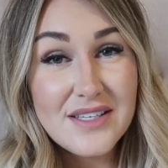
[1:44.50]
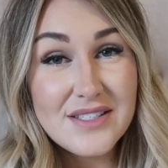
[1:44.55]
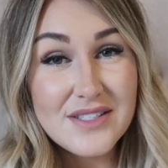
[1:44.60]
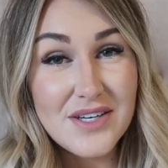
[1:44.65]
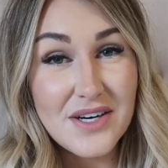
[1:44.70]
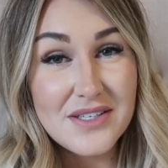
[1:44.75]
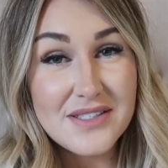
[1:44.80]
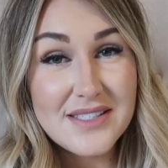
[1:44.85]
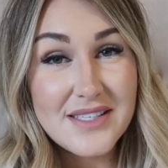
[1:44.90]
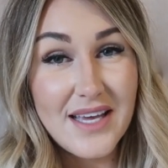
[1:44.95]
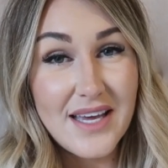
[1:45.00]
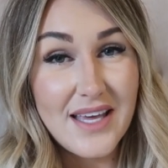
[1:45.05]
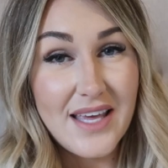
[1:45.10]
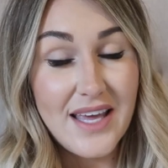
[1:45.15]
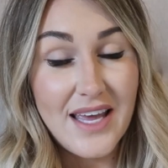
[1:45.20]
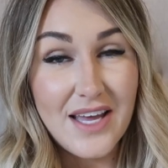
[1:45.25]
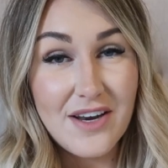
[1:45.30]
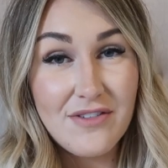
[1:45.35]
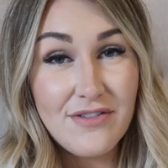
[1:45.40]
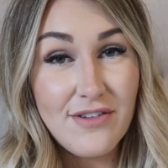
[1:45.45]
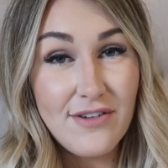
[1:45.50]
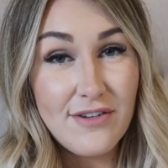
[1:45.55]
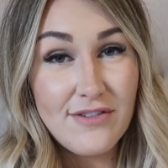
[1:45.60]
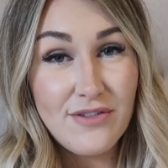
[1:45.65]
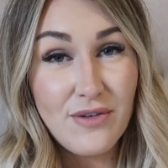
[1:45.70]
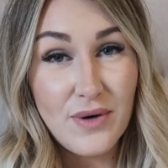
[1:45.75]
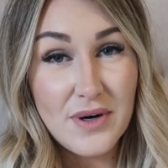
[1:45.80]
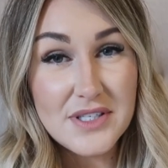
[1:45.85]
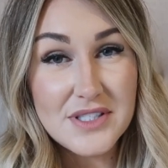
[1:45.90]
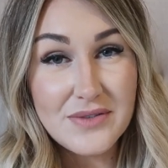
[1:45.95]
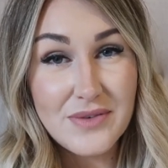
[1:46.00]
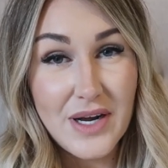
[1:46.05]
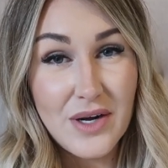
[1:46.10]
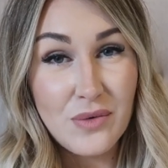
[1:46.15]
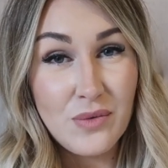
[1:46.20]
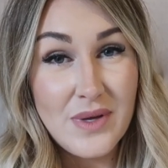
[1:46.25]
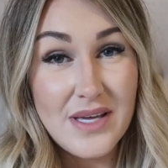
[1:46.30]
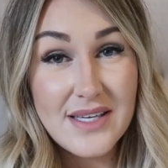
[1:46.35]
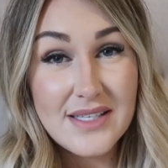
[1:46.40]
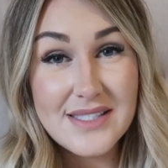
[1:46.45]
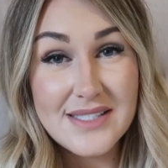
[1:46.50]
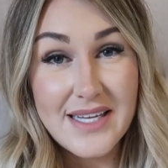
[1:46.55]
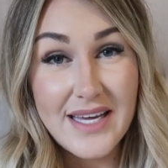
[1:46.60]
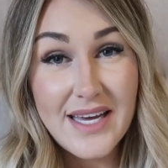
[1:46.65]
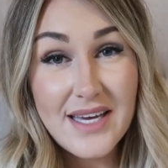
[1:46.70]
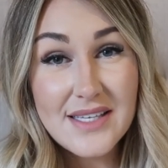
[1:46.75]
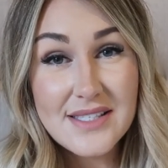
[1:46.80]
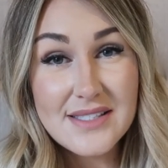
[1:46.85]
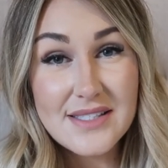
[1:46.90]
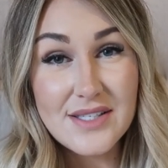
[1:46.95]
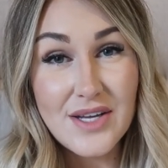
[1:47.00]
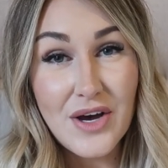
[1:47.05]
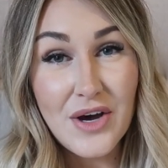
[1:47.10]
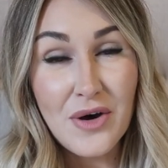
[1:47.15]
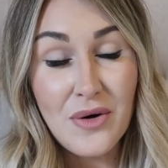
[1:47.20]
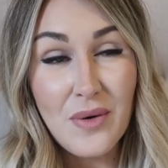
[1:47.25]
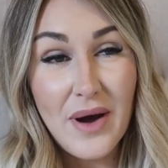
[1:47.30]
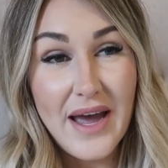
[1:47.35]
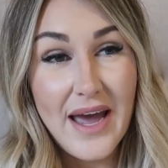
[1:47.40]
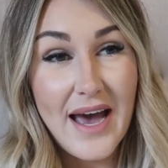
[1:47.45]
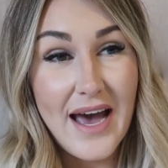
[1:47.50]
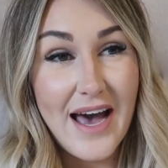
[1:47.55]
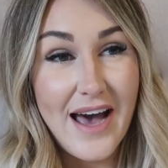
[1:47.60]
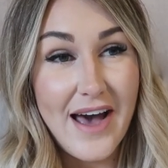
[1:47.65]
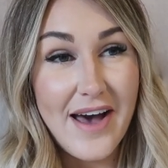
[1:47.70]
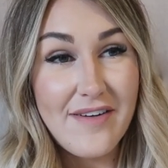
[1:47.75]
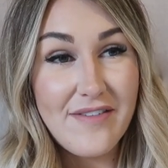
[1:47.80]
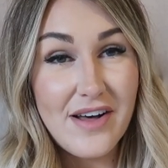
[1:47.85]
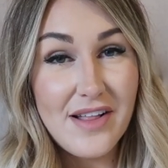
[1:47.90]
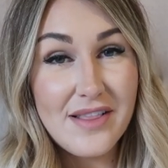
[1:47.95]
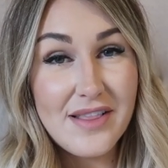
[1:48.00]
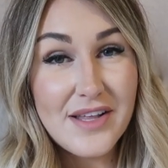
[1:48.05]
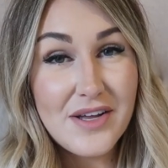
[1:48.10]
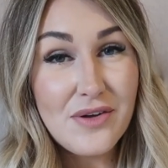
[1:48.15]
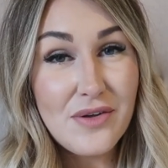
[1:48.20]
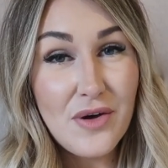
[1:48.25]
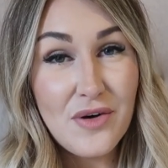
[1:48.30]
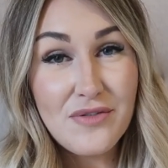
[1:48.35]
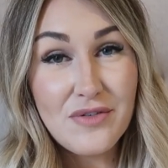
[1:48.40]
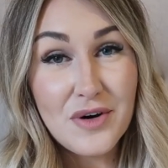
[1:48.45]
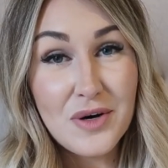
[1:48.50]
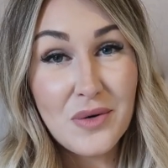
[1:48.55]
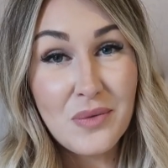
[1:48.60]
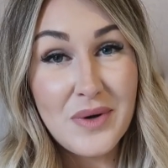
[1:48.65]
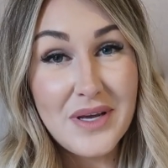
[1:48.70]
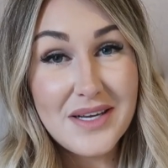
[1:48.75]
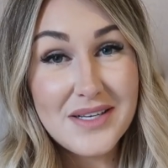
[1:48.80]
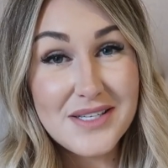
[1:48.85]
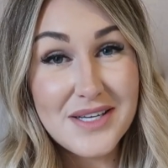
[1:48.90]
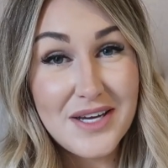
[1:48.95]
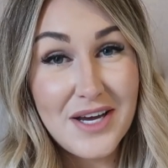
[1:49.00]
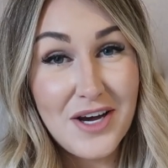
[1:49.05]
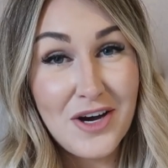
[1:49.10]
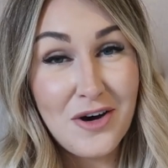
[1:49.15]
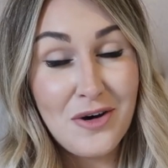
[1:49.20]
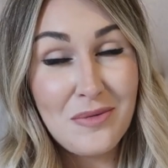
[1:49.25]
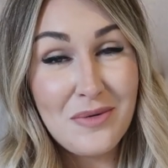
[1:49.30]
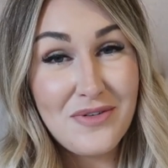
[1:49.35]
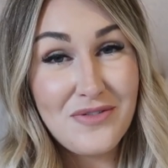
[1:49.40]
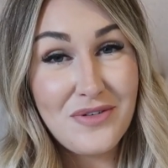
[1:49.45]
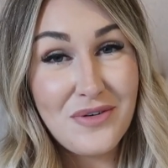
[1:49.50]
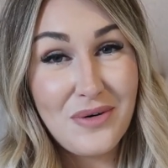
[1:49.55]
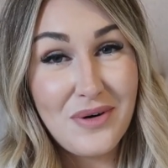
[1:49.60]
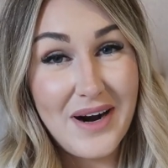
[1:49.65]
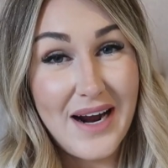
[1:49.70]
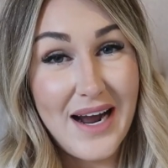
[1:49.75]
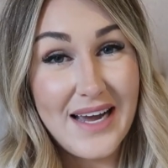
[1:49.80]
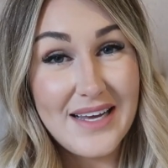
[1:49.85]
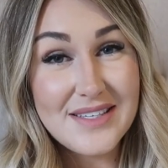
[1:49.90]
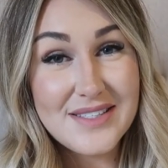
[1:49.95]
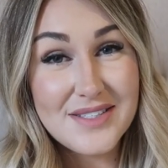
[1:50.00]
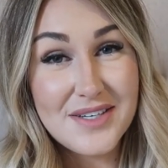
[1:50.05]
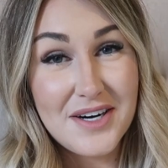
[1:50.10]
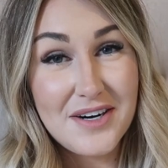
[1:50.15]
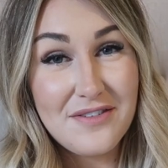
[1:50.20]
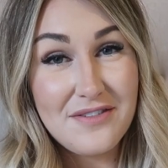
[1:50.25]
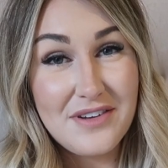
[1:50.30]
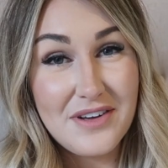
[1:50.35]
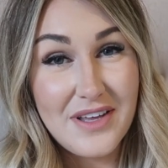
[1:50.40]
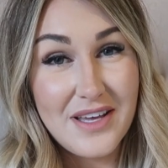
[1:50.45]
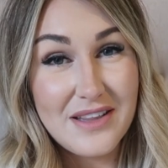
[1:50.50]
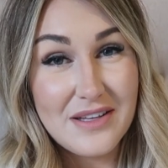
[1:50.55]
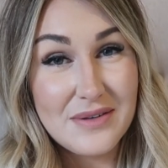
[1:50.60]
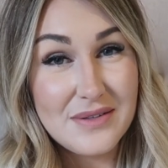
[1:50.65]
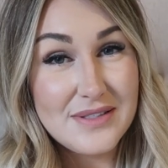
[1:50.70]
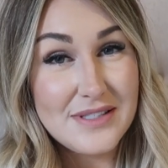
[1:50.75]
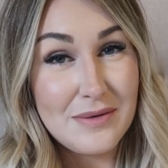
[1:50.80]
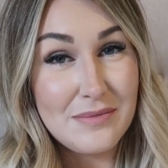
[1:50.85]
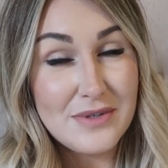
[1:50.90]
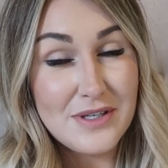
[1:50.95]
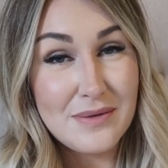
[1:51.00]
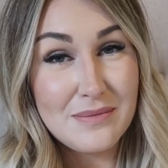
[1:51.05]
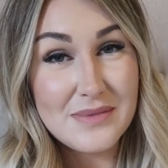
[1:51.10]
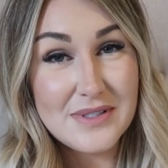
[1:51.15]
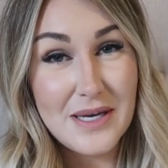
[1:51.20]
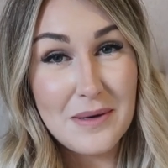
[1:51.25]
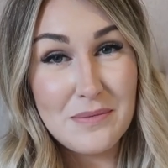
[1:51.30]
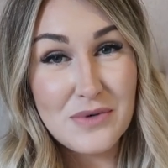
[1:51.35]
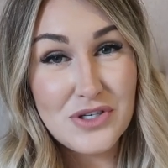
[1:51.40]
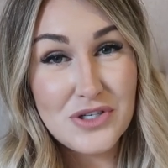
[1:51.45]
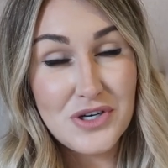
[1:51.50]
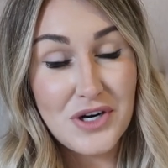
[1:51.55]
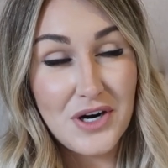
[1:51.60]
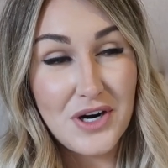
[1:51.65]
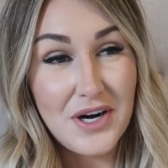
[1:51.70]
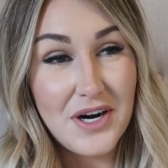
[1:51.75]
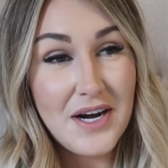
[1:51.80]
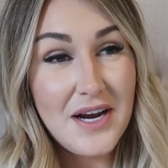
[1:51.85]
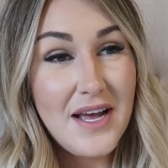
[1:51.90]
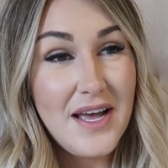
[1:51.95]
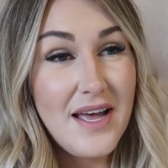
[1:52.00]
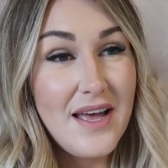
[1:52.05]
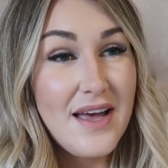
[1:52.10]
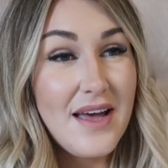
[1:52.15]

starts kicking in full force around week six. So I have a little over a week to go before I start feeling those symptoms, I'm sure.